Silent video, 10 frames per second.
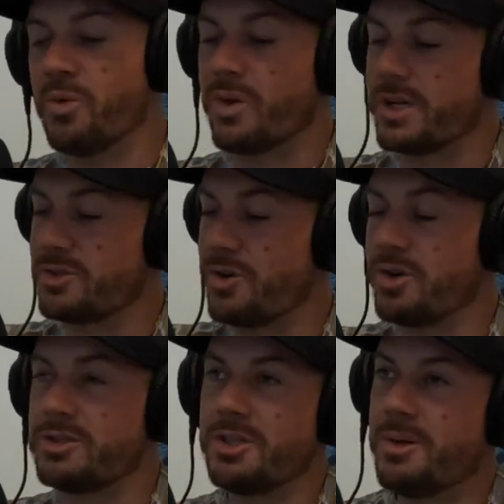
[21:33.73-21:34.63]
when I
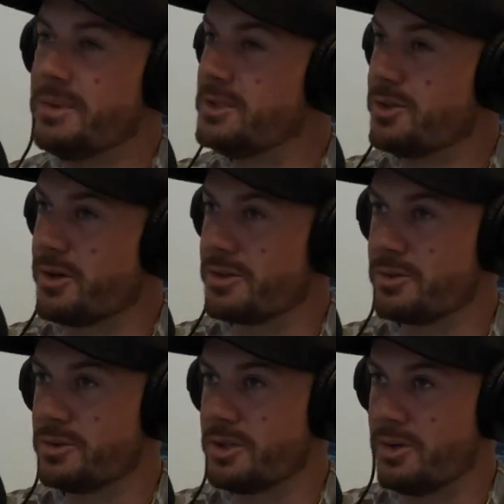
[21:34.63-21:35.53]
start chumming, sharks are
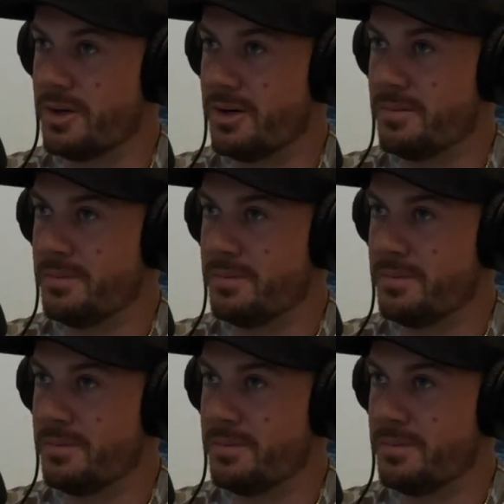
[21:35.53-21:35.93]
going to show up.